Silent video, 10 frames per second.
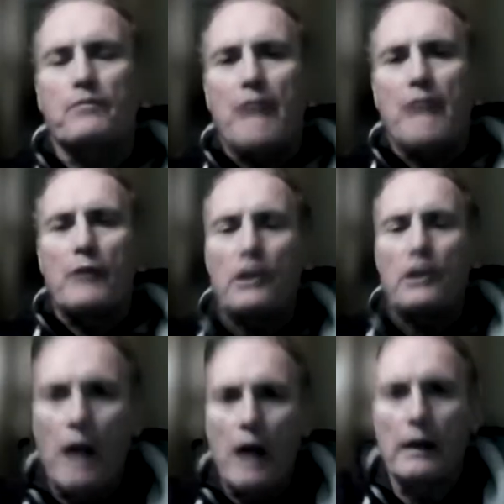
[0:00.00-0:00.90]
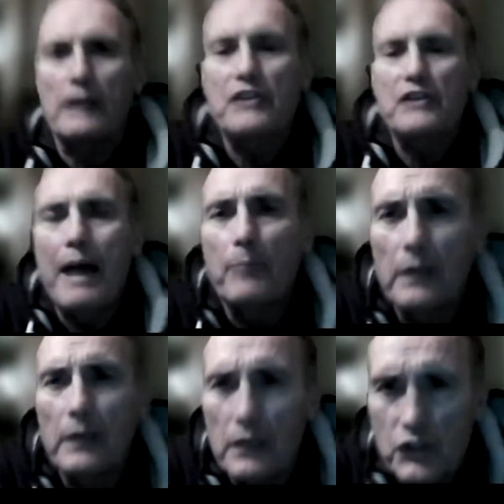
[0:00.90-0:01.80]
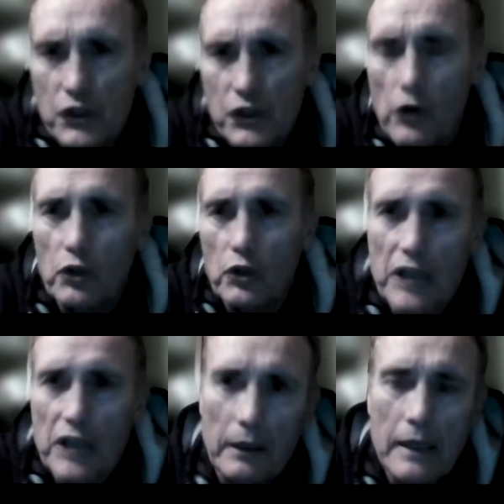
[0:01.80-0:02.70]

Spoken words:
that require exactly 0 talent.